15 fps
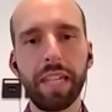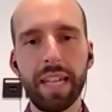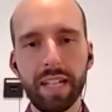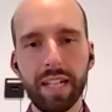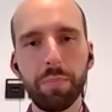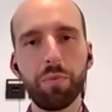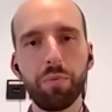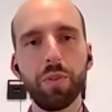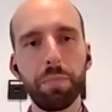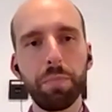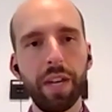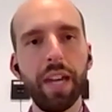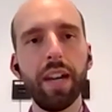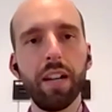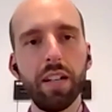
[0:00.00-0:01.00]
Can I
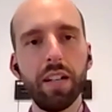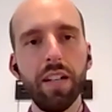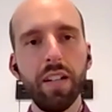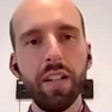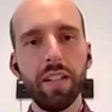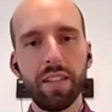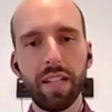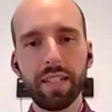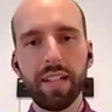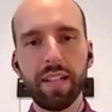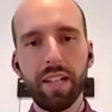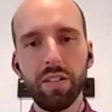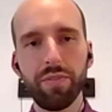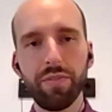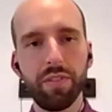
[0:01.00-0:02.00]
prepare that
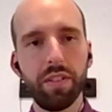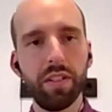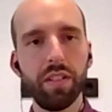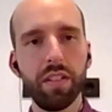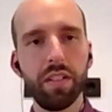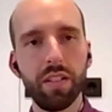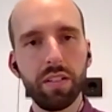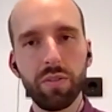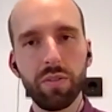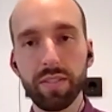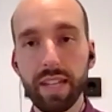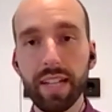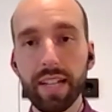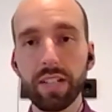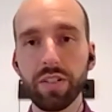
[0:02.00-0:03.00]
kind of a
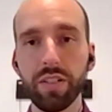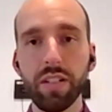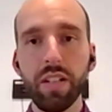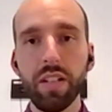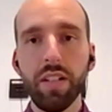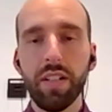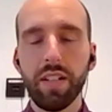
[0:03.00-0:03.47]
transaction,